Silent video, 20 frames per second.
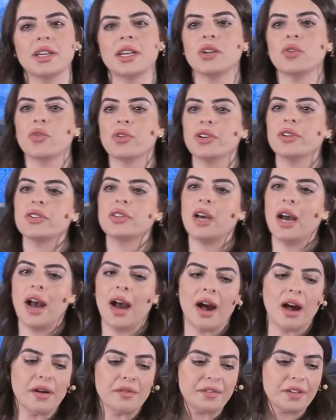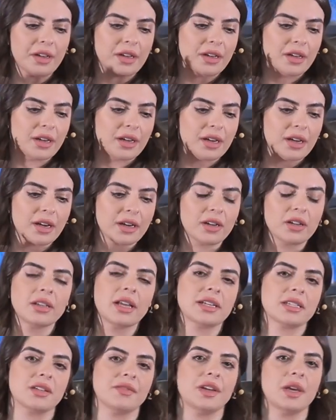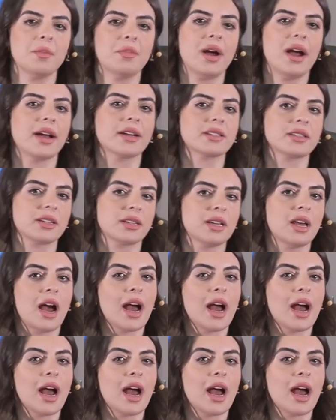in order to have a collective impact?